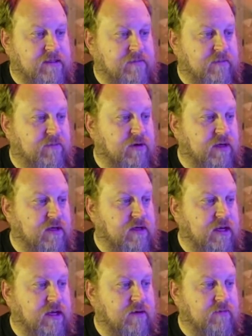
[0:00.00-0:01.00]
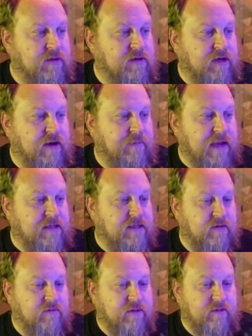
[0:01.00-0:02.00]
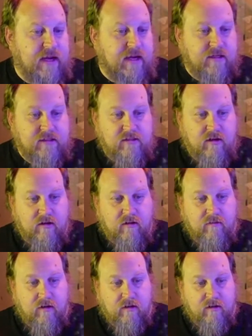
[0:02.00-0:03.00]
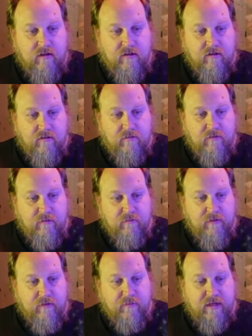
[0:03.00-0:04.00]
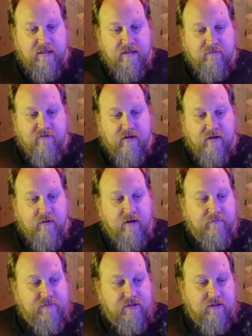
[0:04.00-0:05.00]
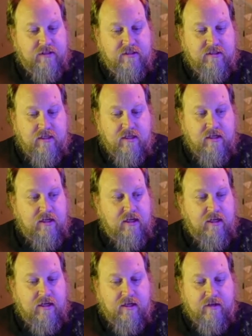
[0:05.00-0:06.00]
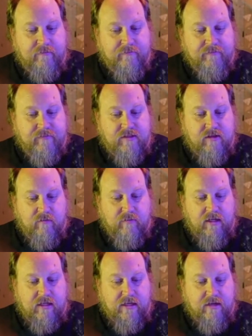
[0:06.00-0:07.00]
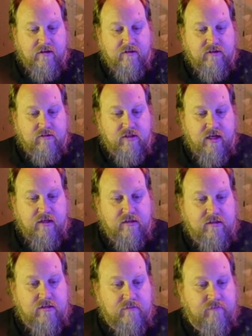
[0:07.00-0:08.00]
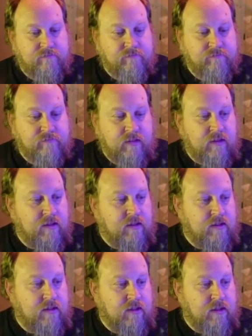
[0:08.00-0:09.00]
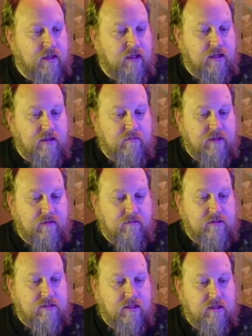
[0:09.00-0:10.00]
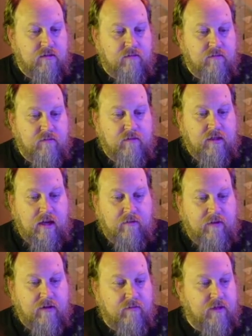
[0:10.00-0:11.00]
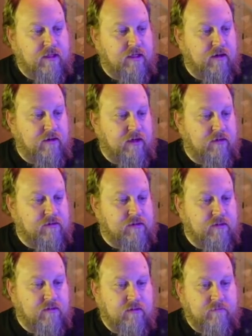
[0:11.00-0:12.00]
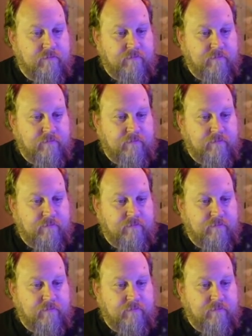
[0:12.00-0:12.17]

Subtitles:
have been put in, and when they're kind of painted over, the magnets are a little, they blend in fairly well. So let's start by laying out our 2 tiles. And we don't really need our heroes here.